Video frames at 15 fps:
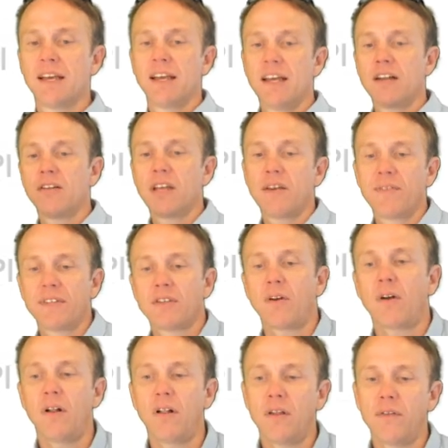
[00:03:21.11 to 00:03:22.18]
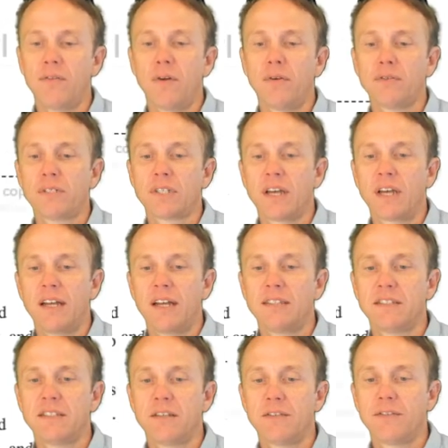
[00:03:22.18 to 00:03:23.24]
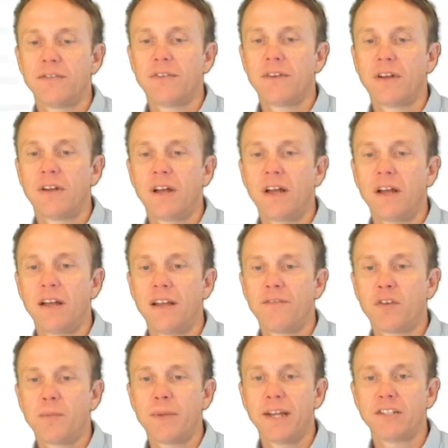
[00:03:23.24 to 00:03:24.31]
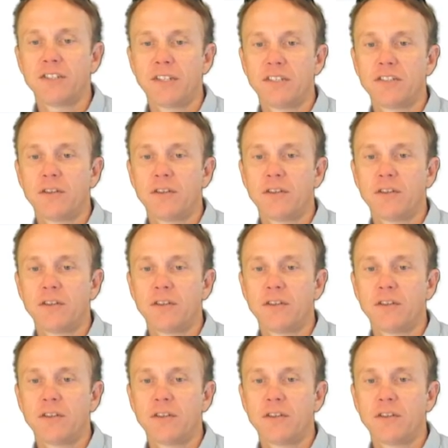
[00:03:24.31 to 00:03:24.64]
it'll give us all of those kinds of information.